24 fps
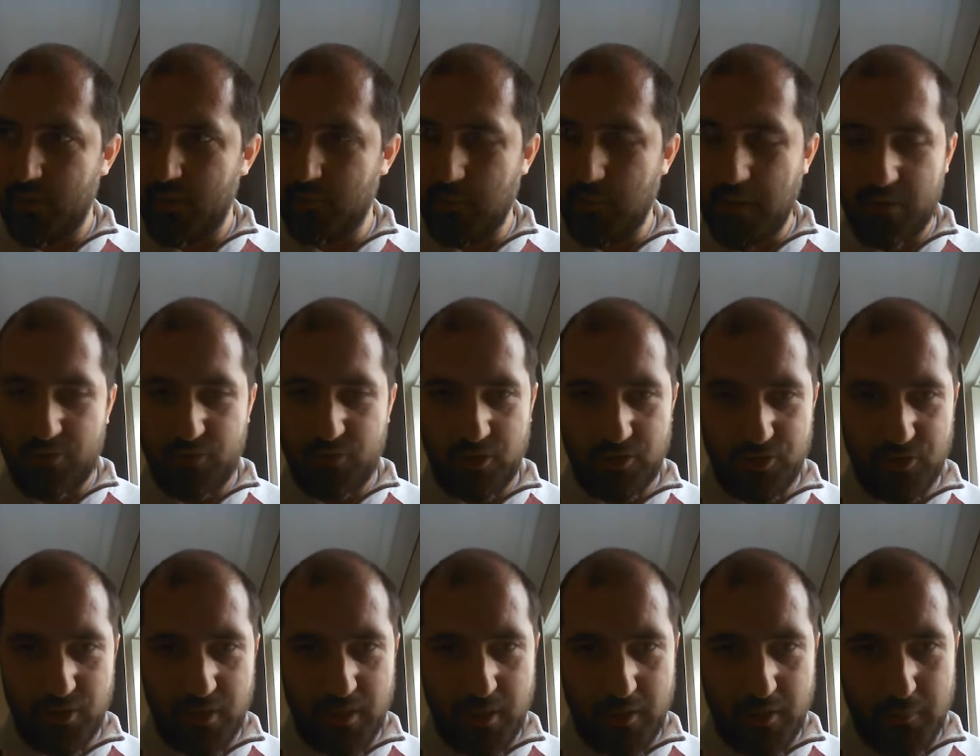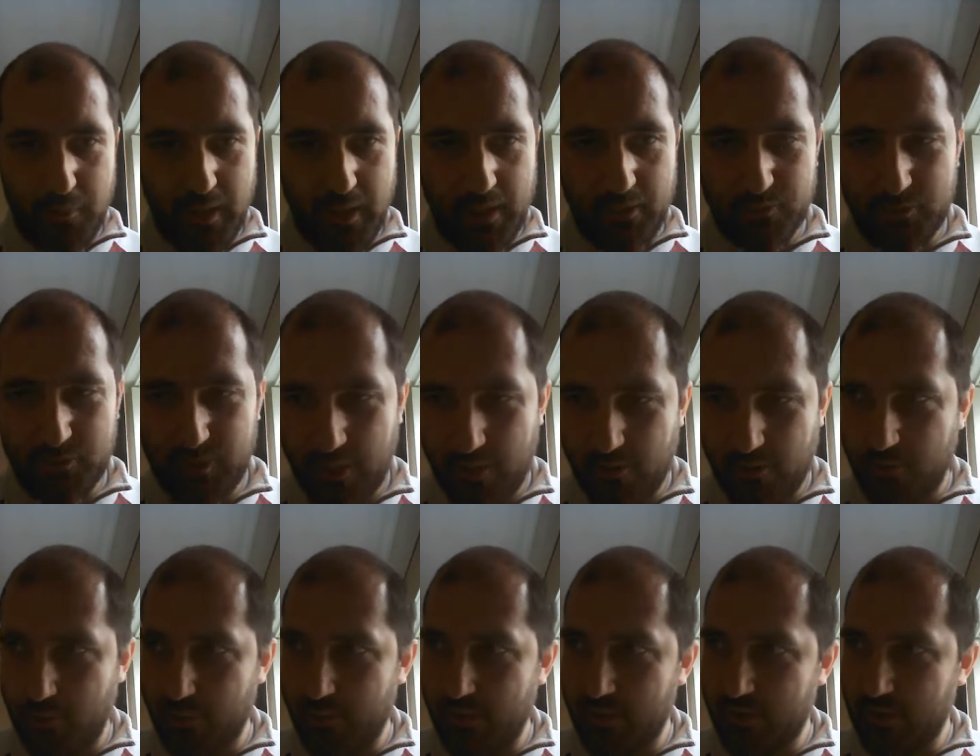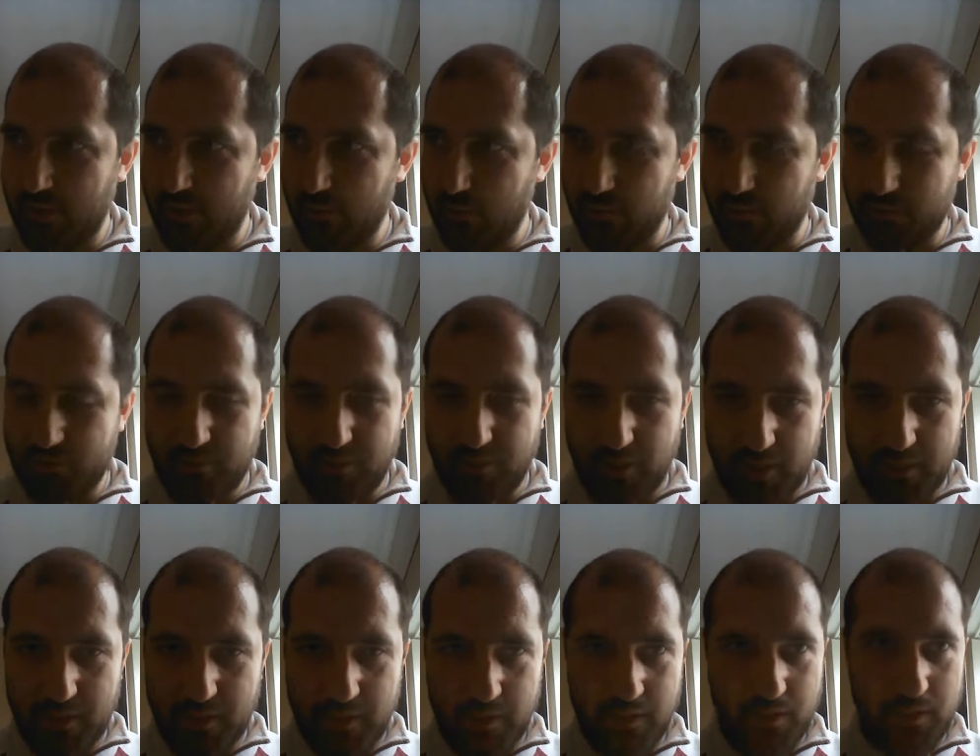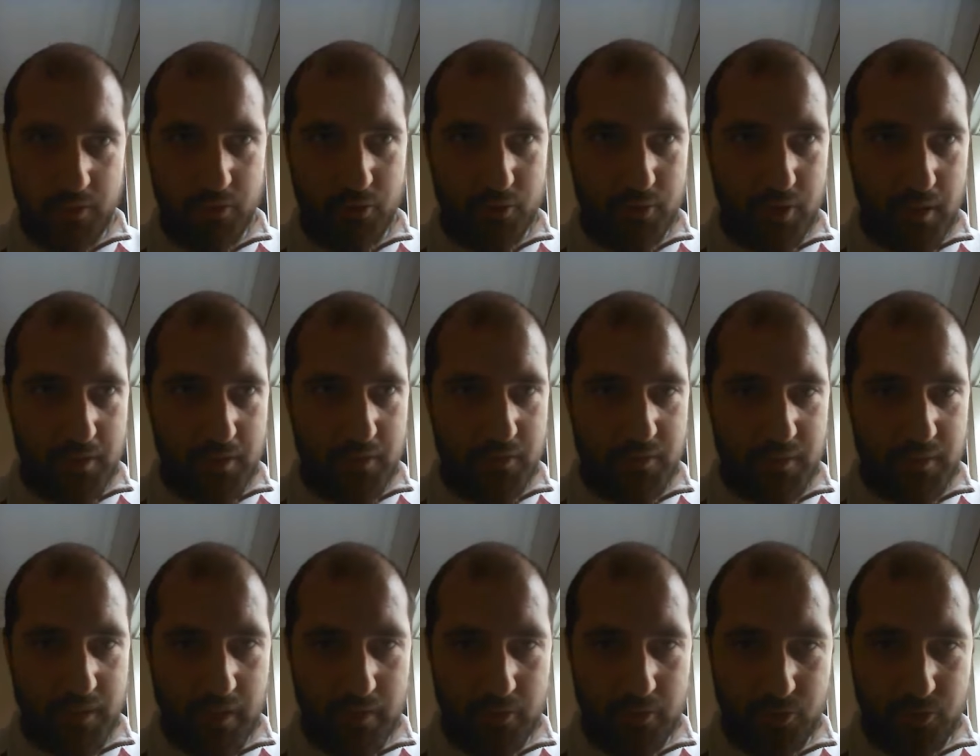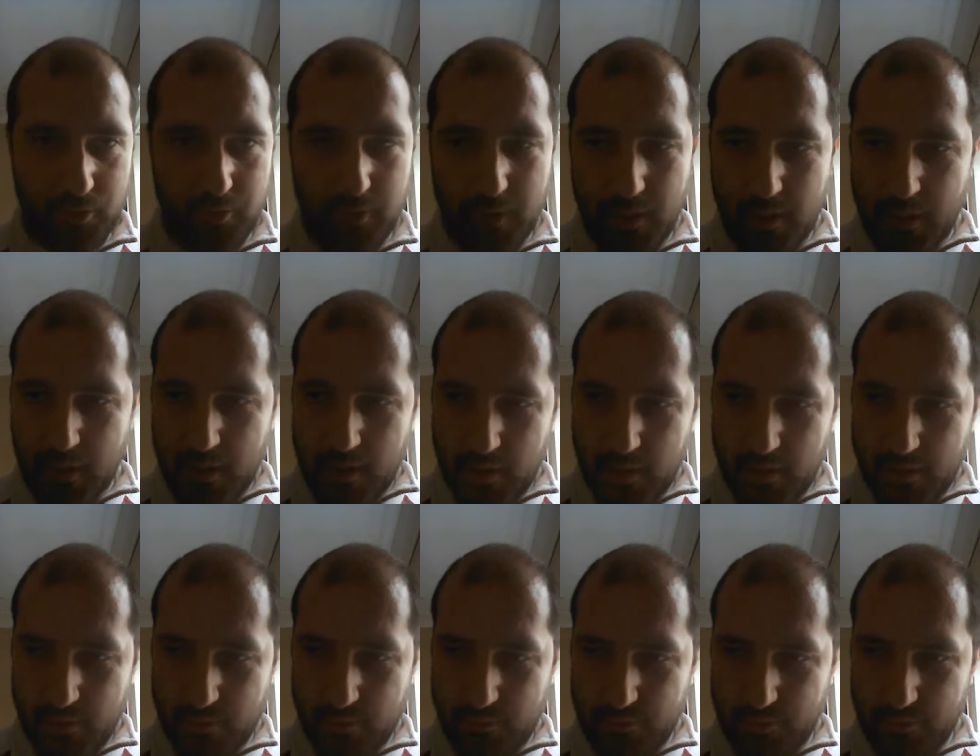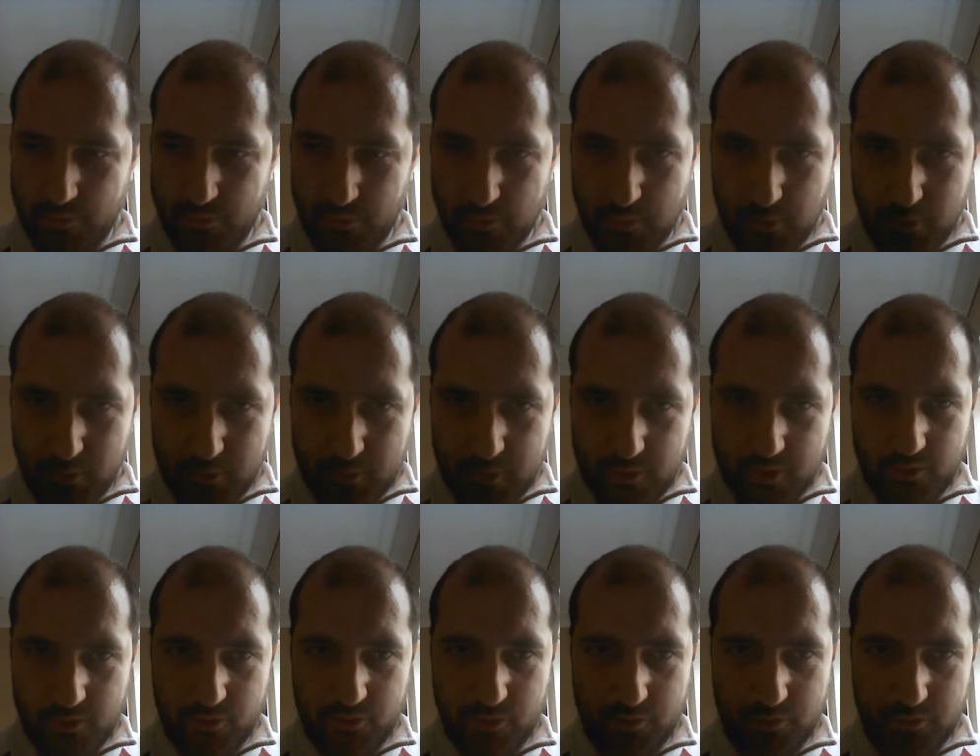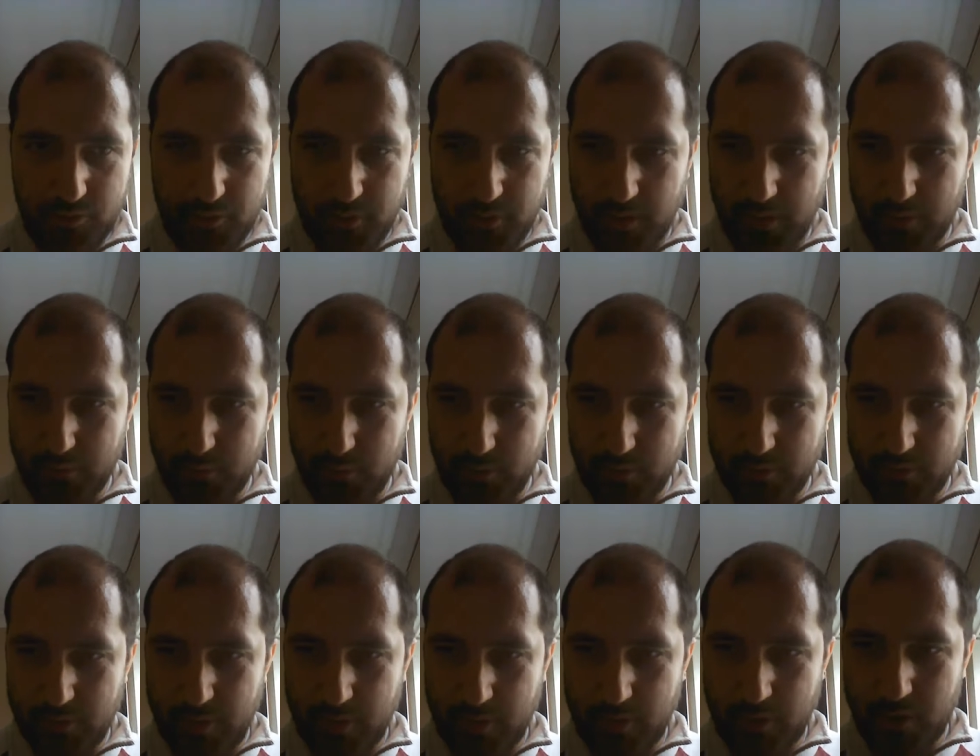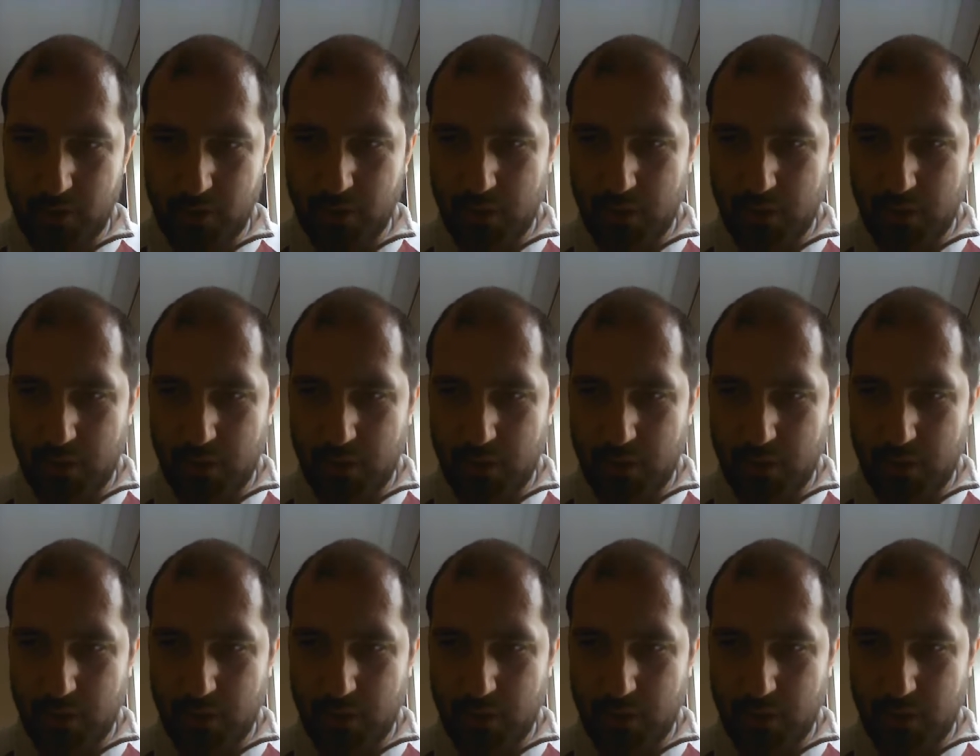mentions in it about how Italy was divided and it united together. So I hope through football they can sort of unite and work together.